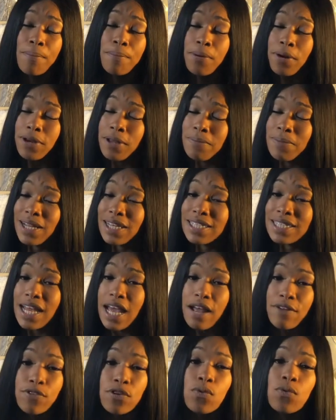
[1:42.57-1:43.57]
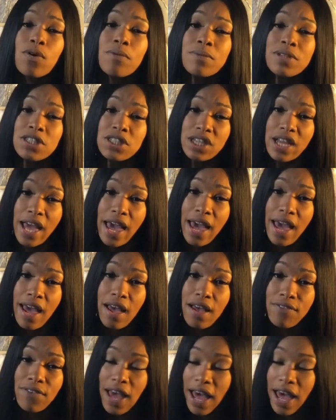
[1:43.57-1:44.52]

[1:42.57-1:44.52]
pretty much every woman should have.